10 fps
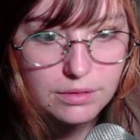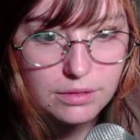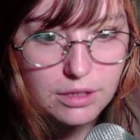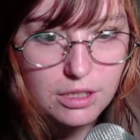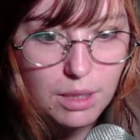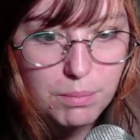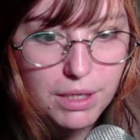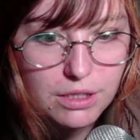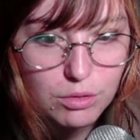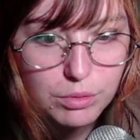Some
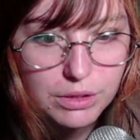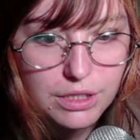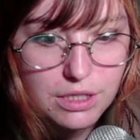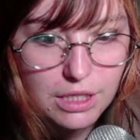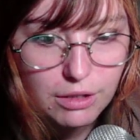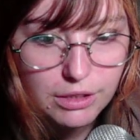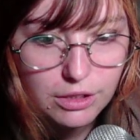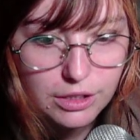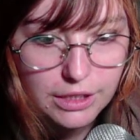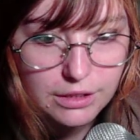pigs are really scary
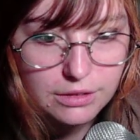looking.